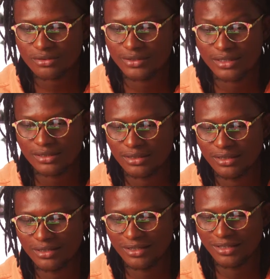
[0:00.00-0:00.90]

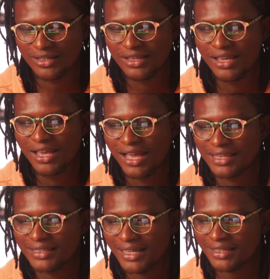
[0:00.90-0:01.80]
crazy.
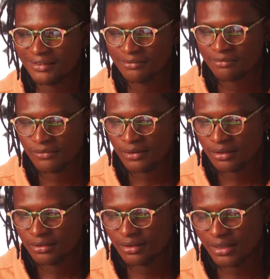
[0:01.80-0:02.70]
And then
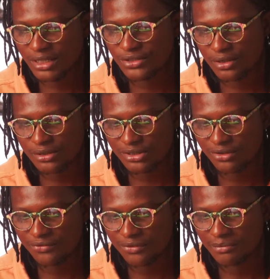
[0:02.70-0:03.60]
the next
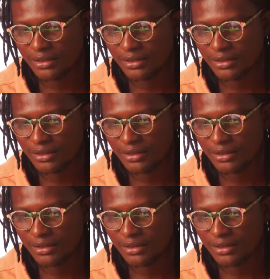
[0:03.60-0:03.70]
transition from